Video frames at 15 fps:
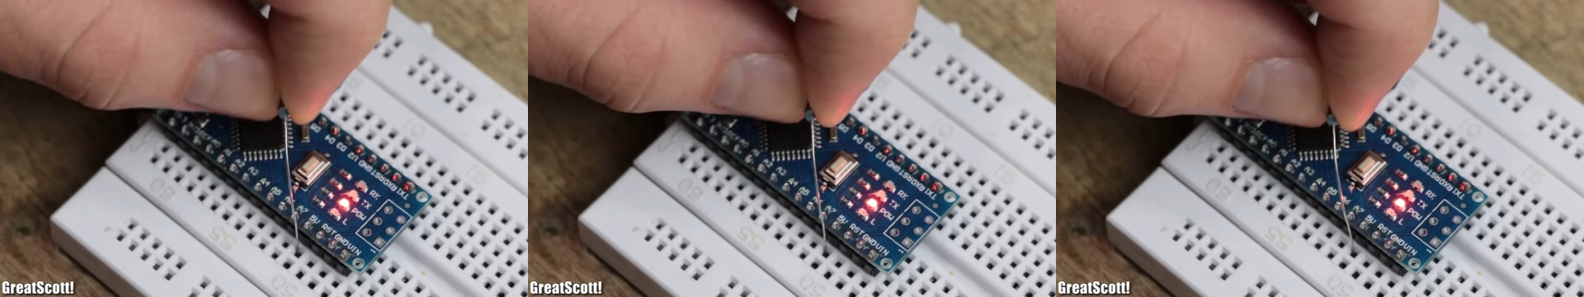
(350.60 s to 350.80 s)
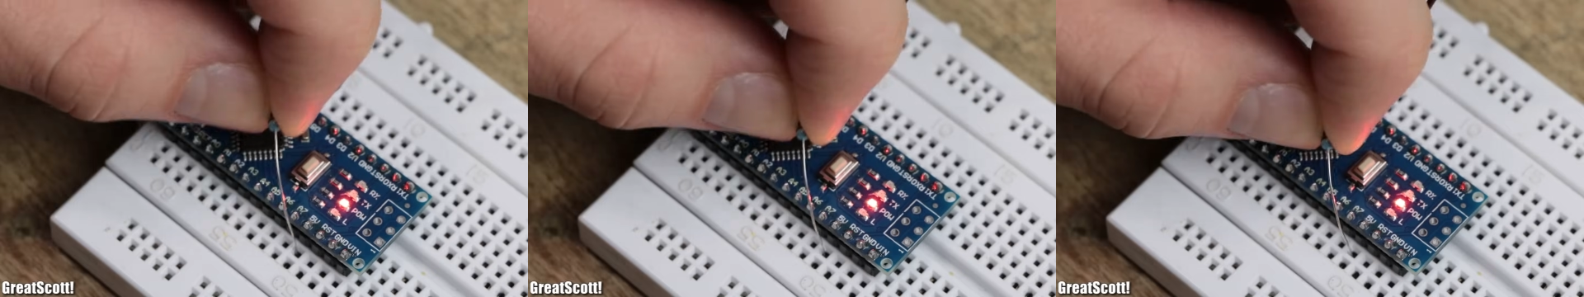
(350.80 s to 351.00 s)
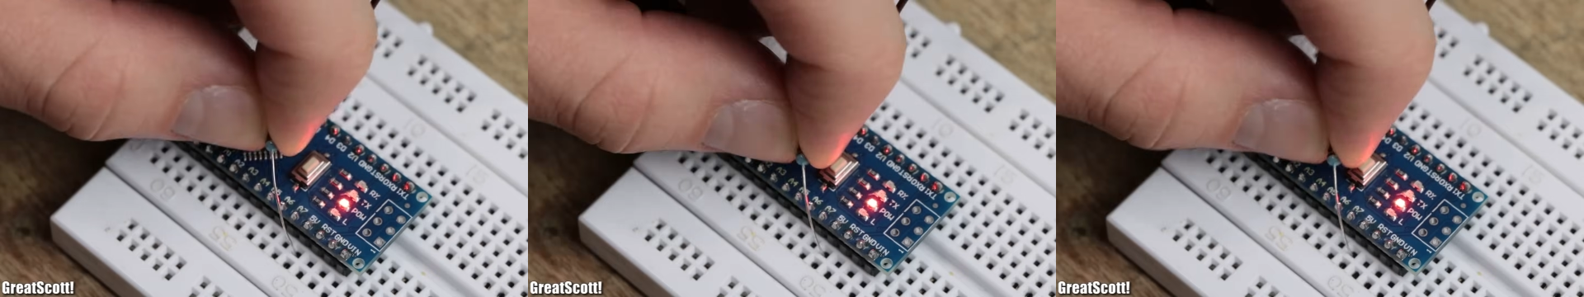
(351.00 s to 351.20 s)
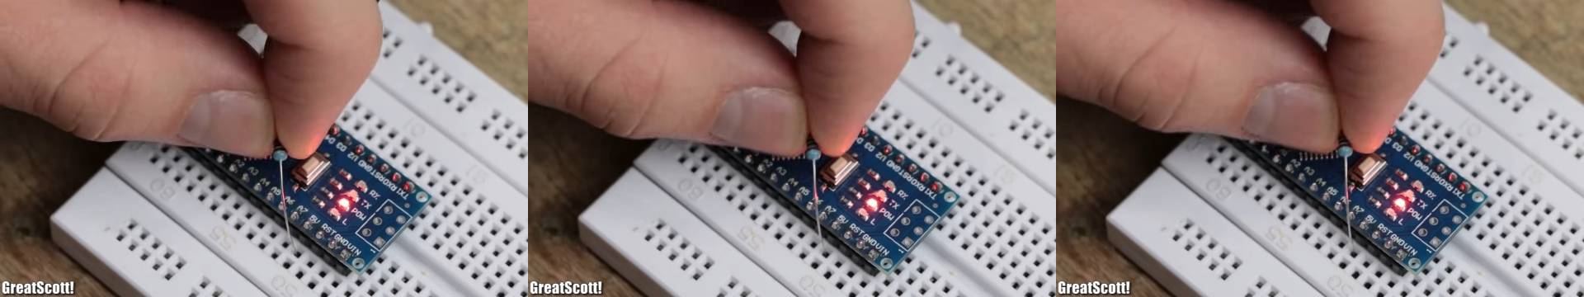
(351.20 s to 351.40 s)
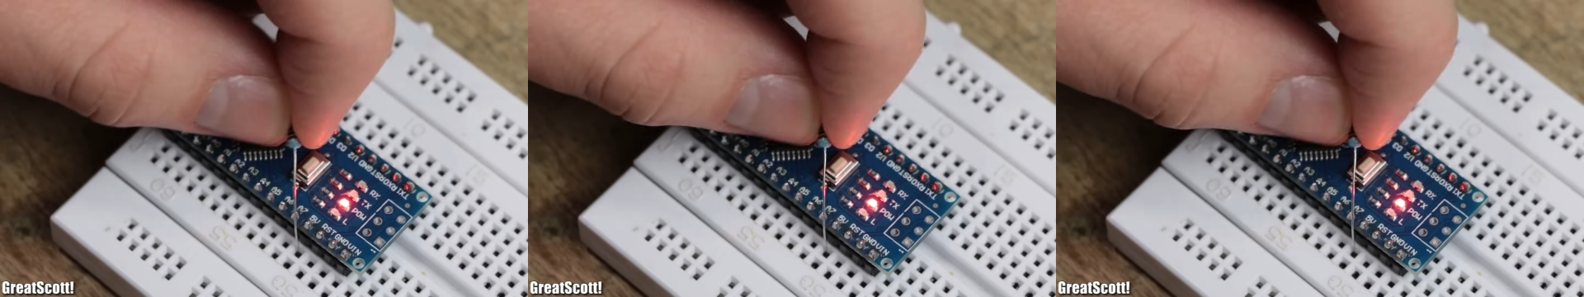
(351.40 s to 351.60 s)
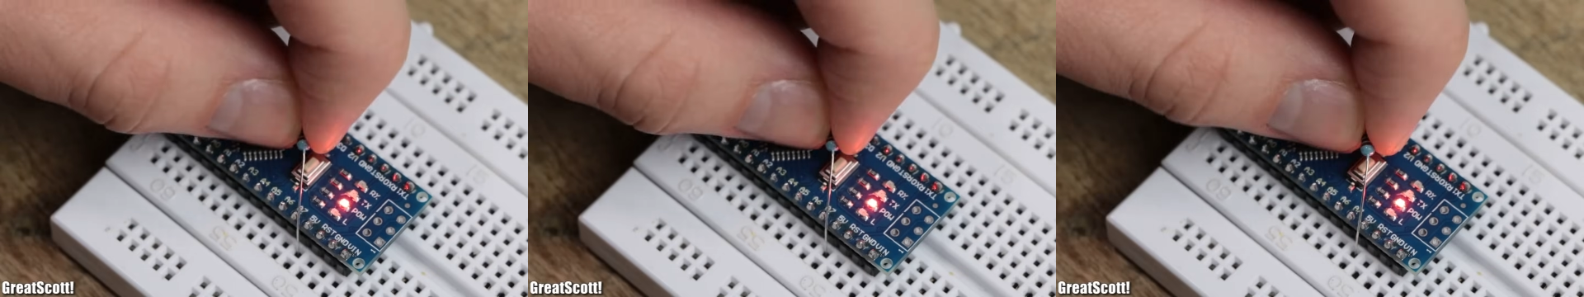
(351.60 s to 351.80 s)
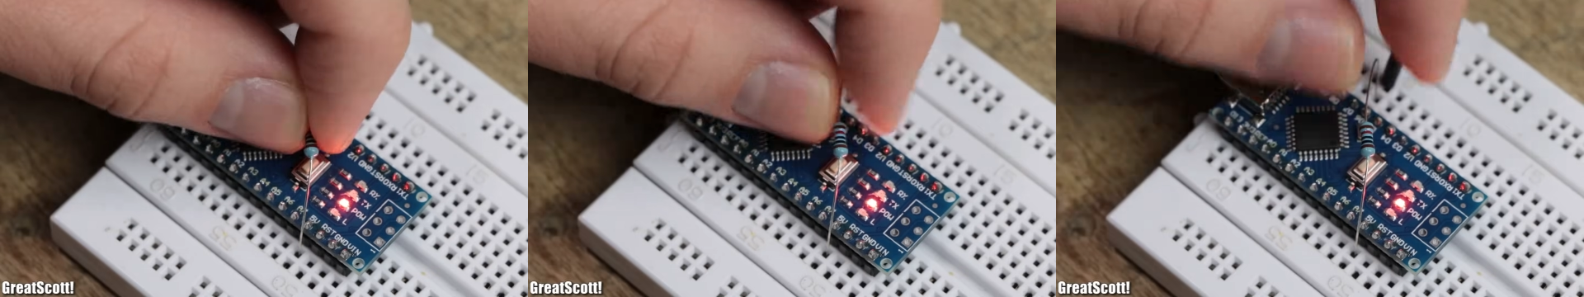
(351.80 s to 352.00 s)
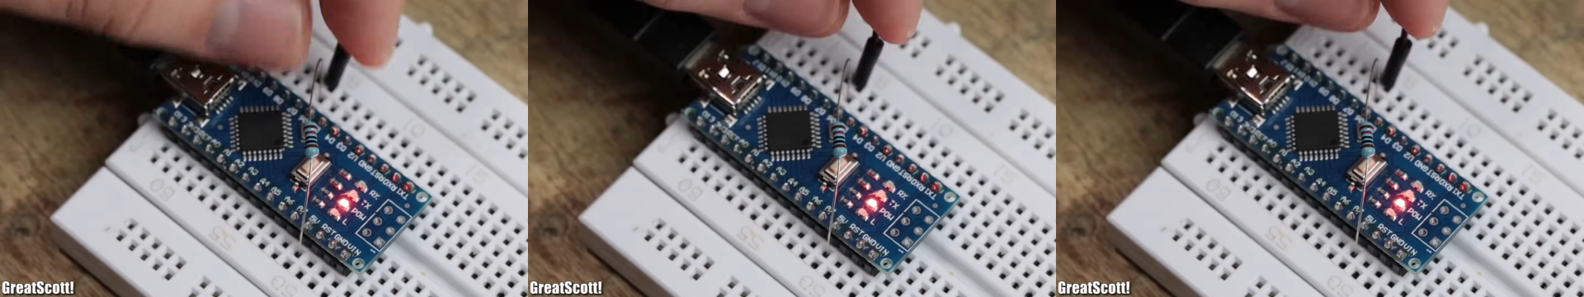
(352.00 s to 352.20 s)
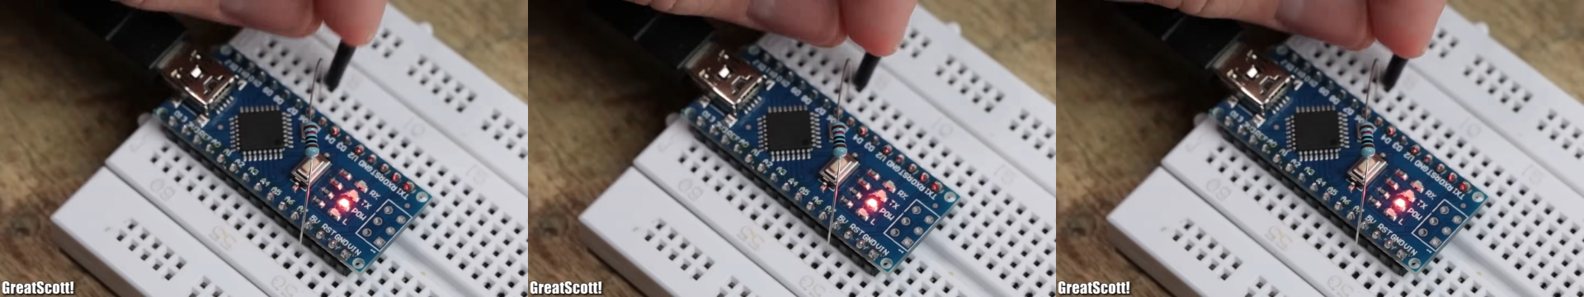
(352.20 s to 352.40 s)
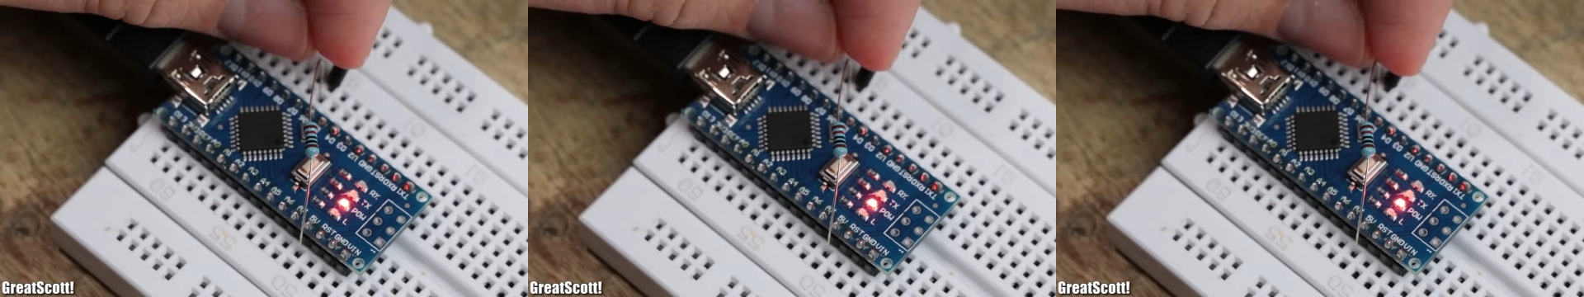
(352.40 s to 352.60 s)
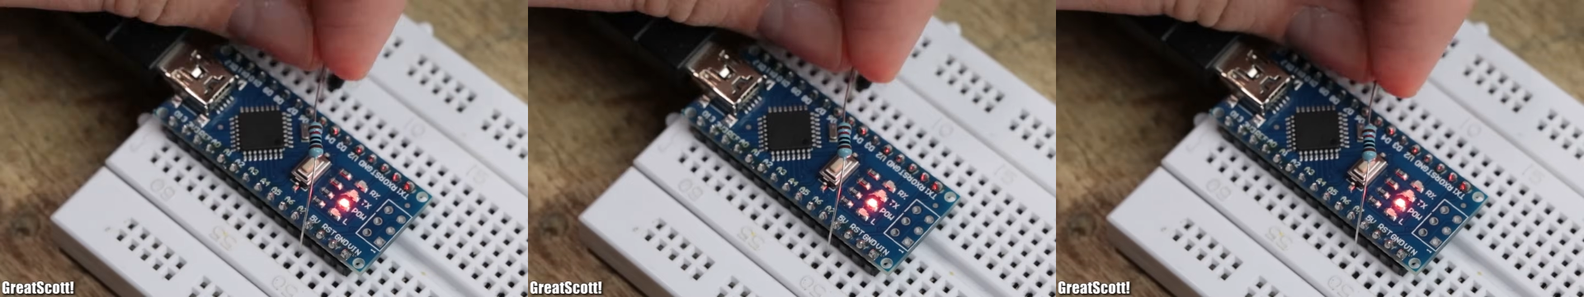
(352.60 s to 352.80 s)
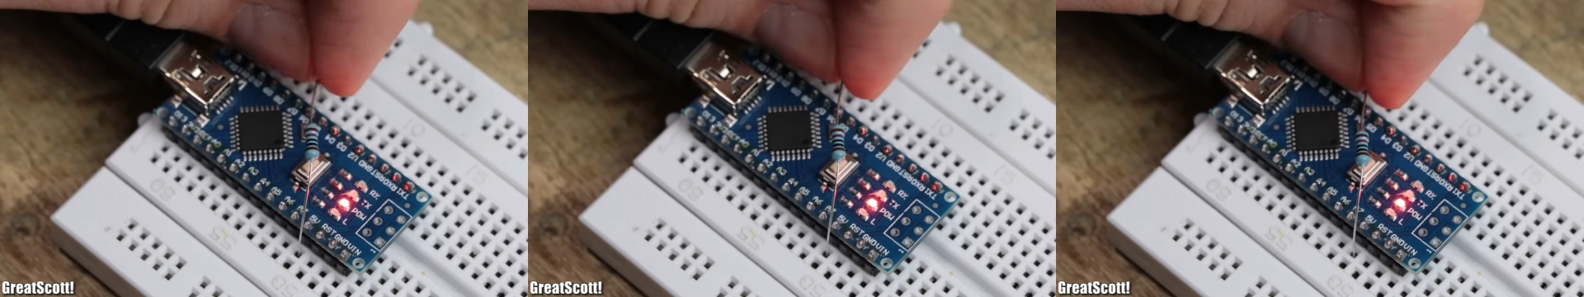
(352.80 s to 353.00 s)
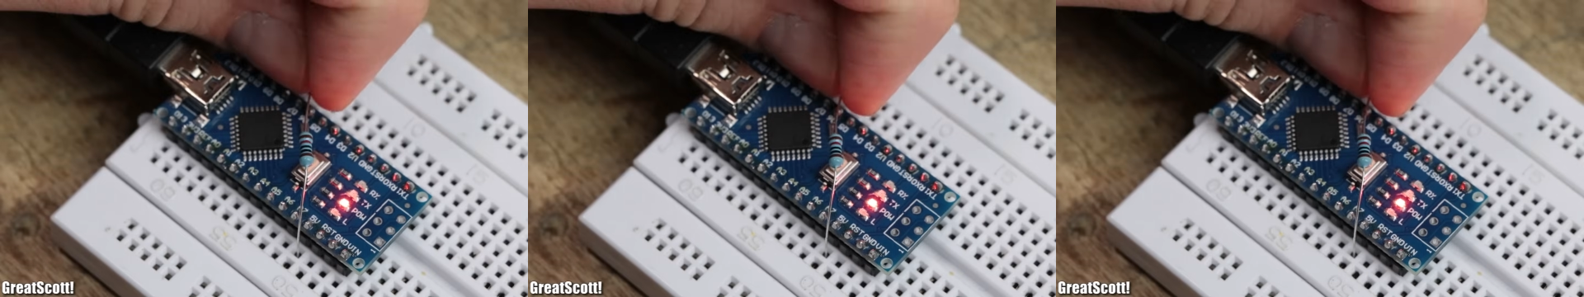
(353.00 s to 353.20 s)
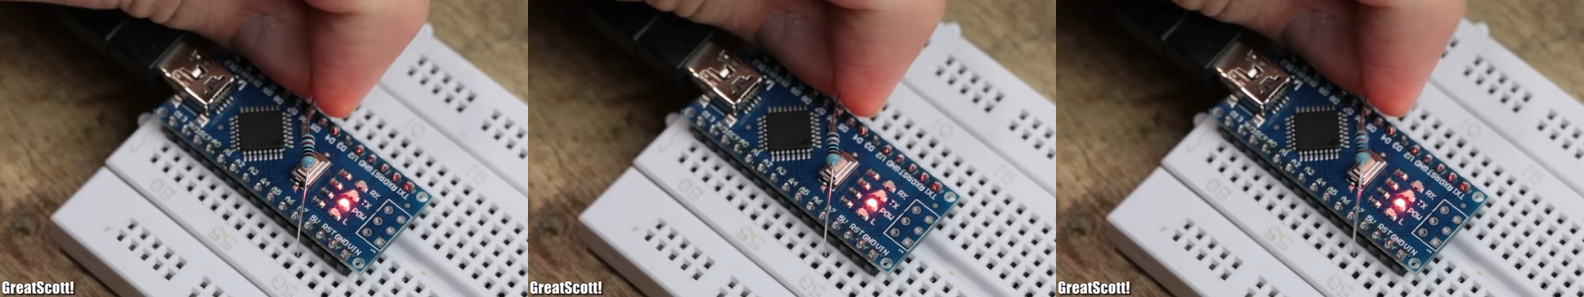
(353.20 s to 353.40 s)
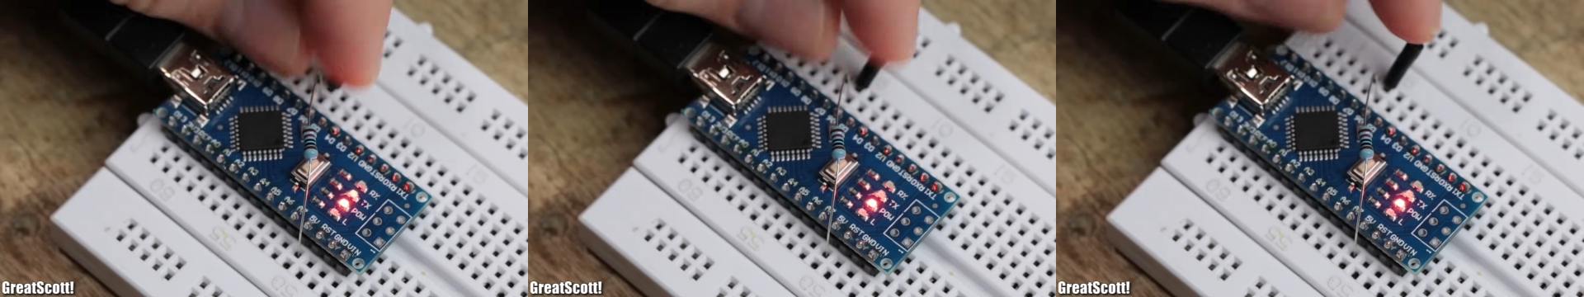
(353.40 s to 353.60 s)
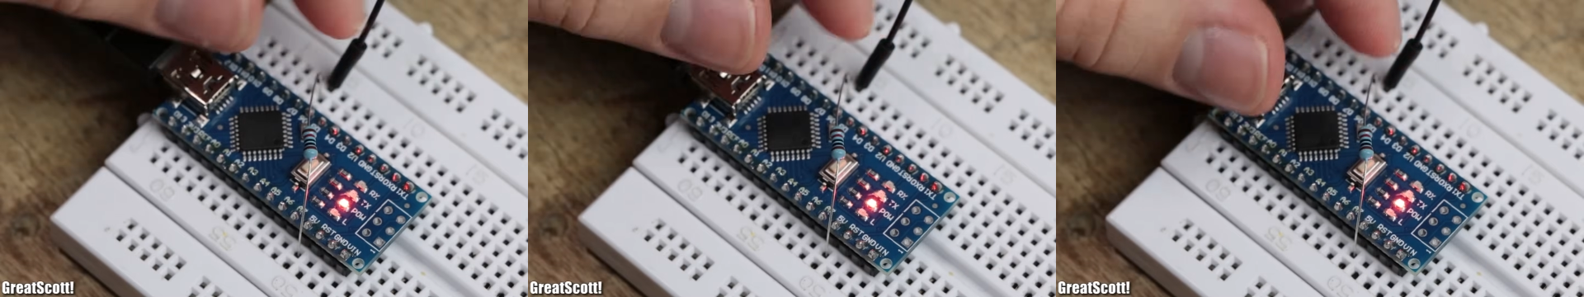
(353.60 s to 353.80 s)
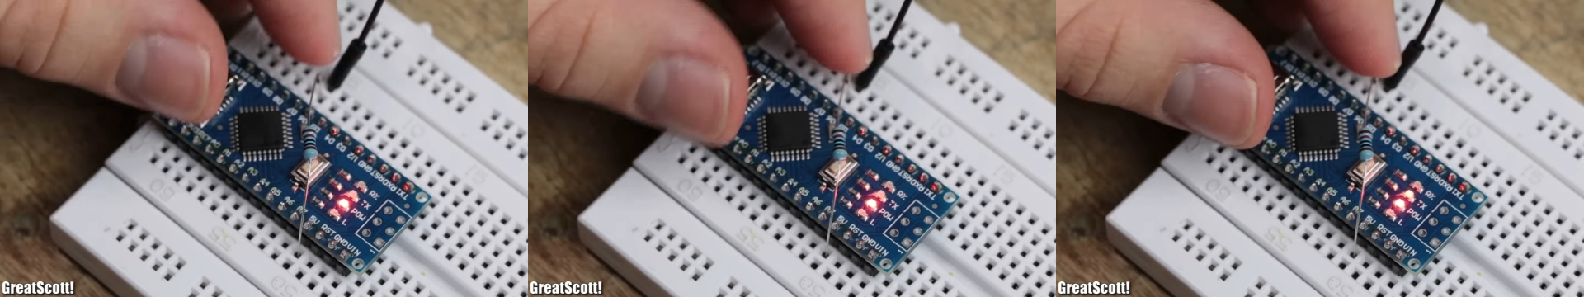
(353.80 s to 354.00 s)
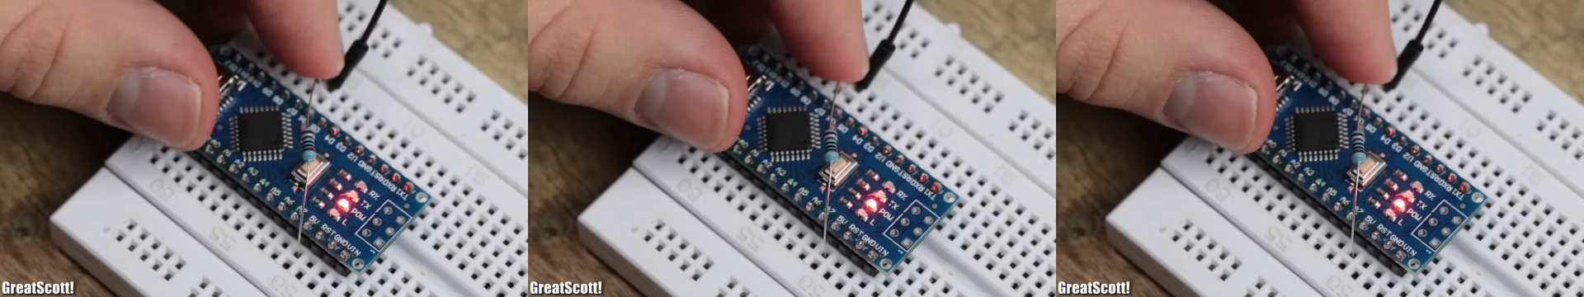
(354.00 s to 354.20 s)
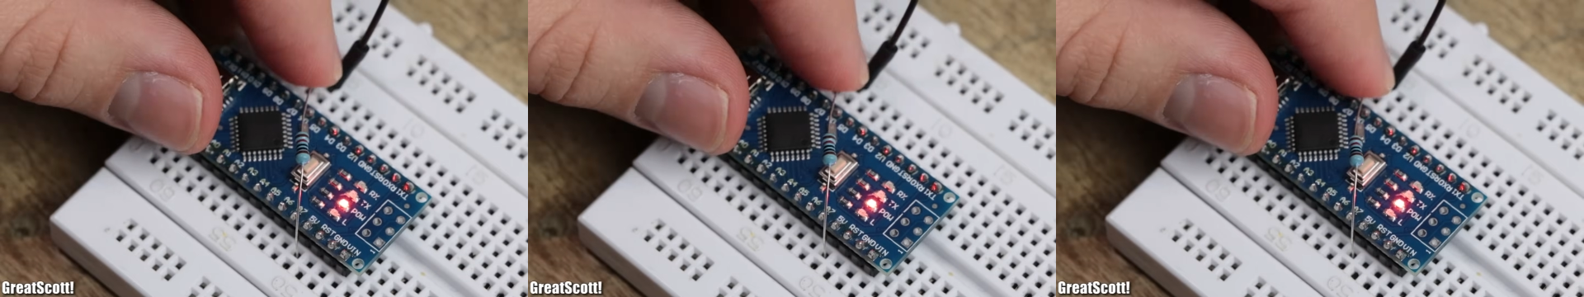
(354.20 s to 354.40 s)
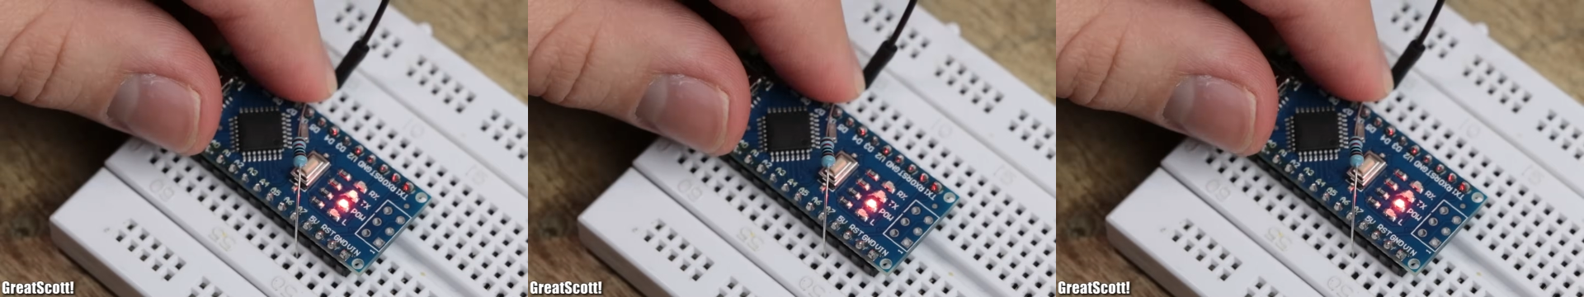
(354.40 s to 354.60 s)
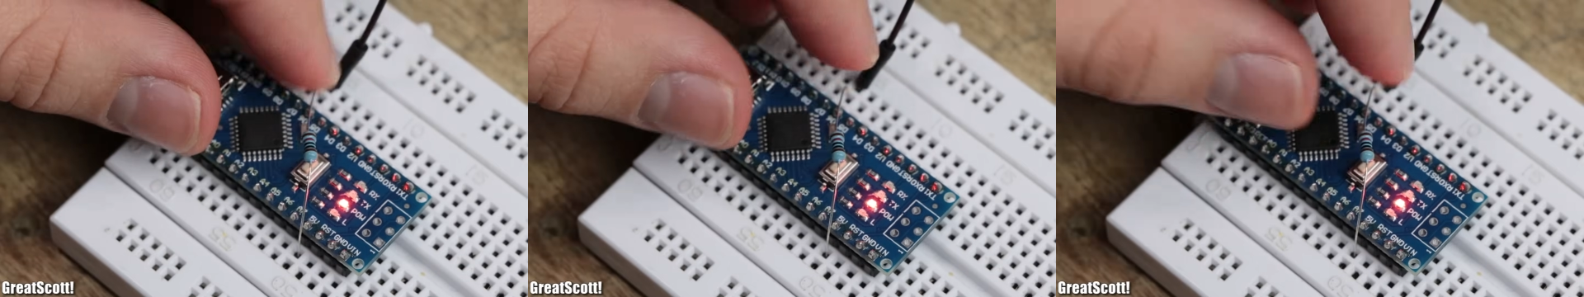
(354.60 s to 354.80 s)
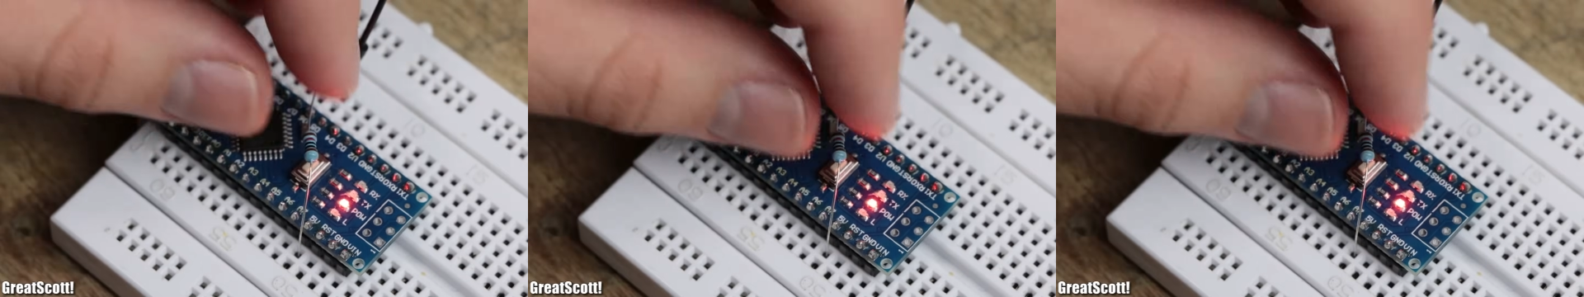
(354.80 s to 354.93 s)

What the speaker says: Nobody's mouth can be seen.